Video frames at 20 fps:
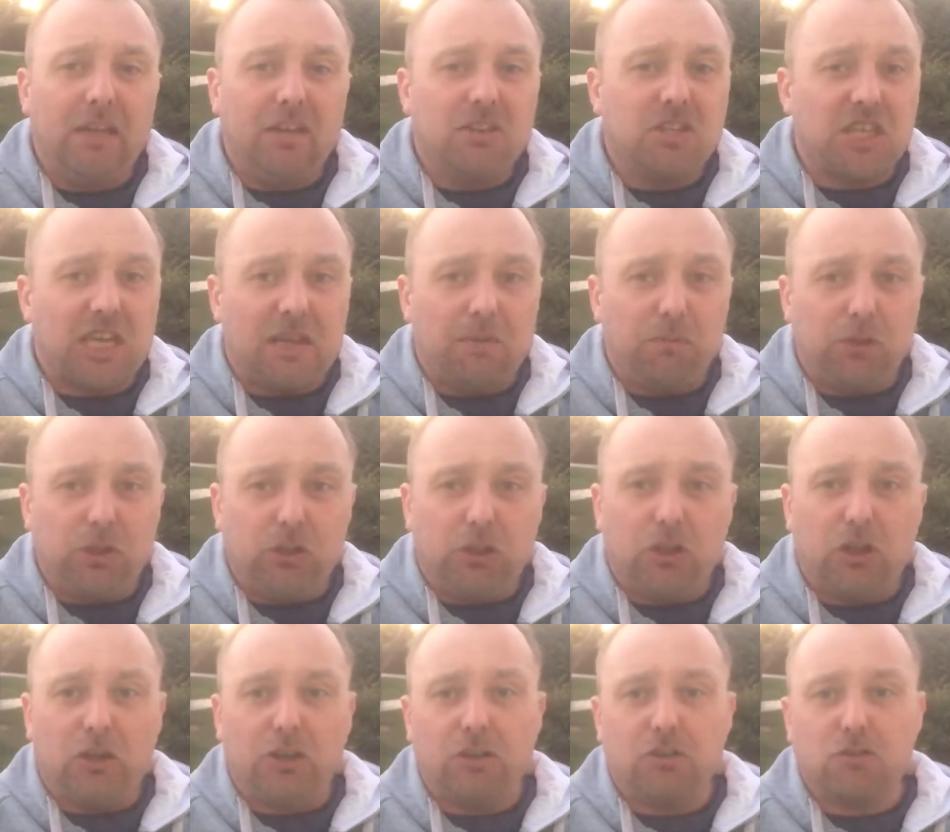Same when you
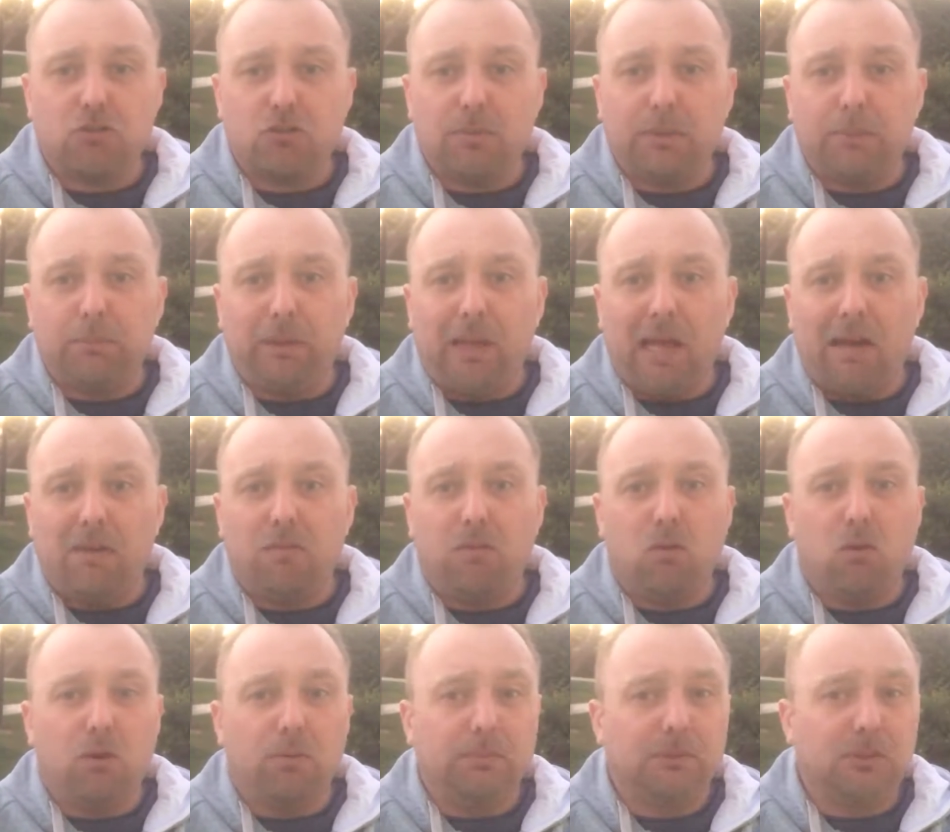look on the streaming
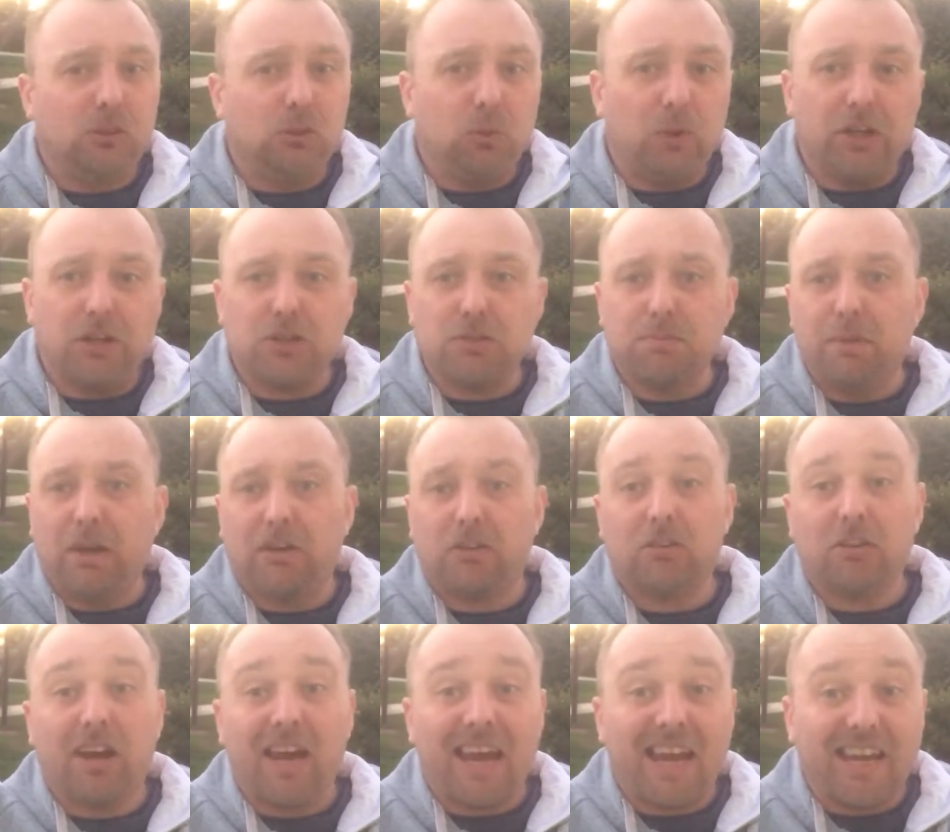platforms, Twitch,
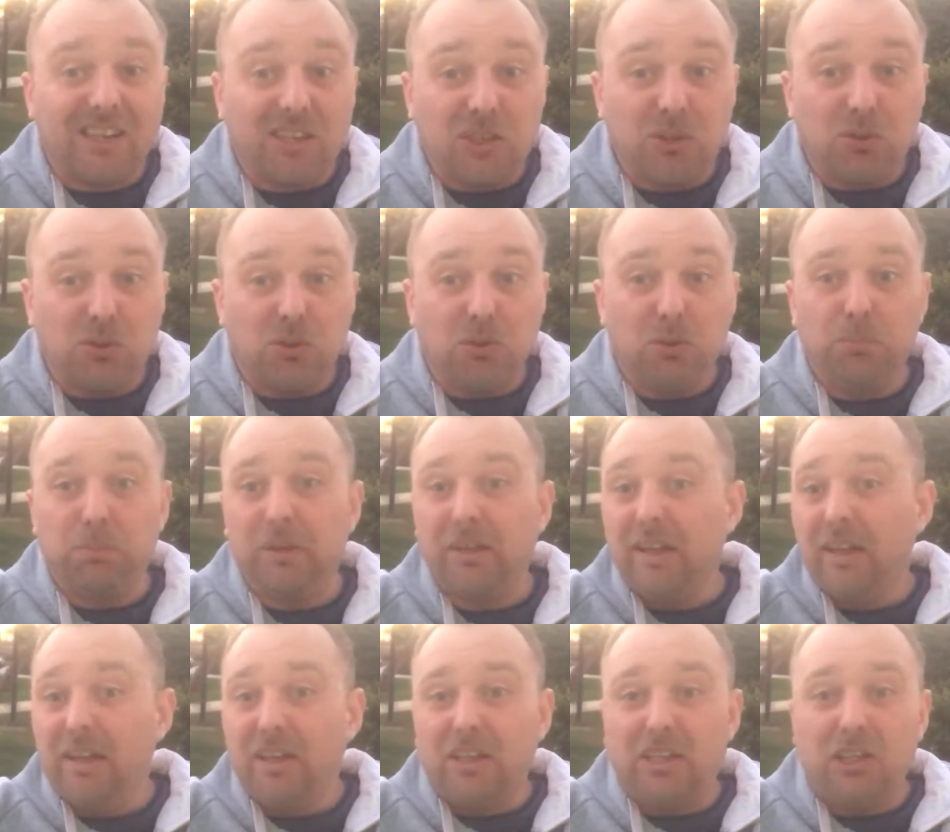Mixer, and YouTube.
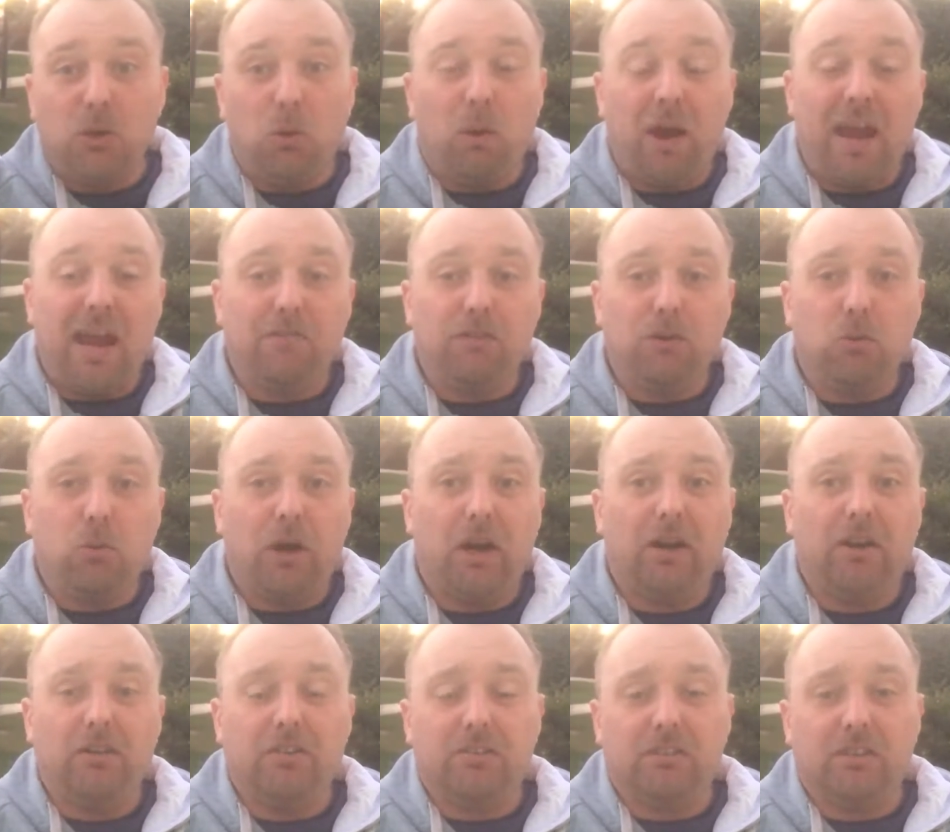
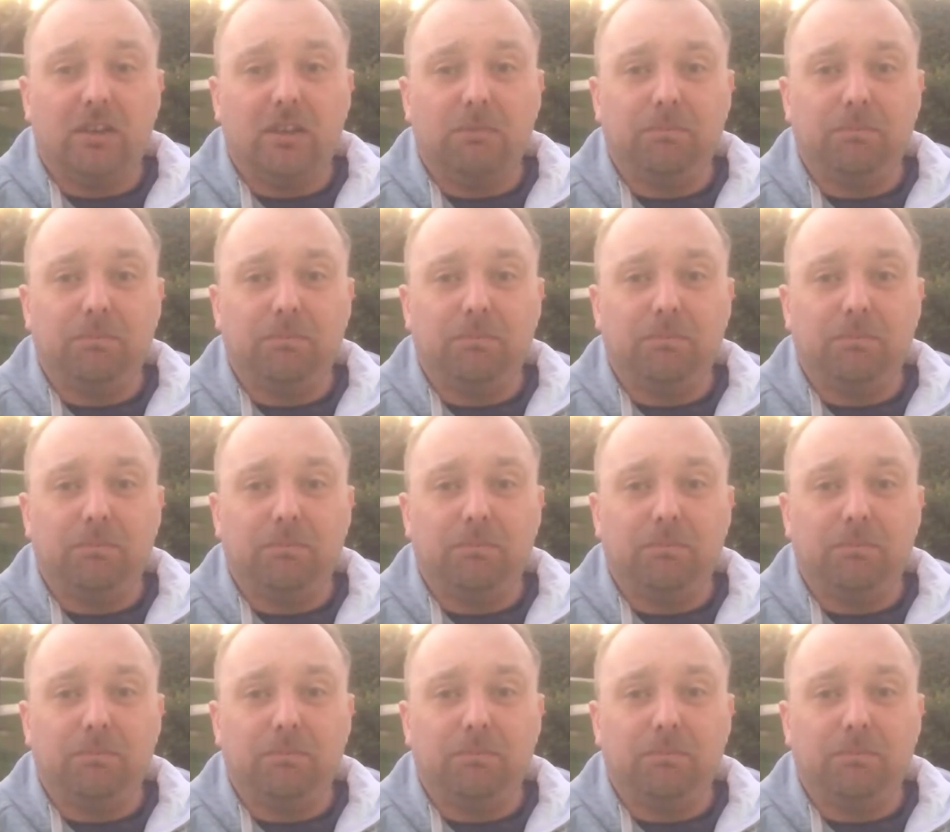Everywhere is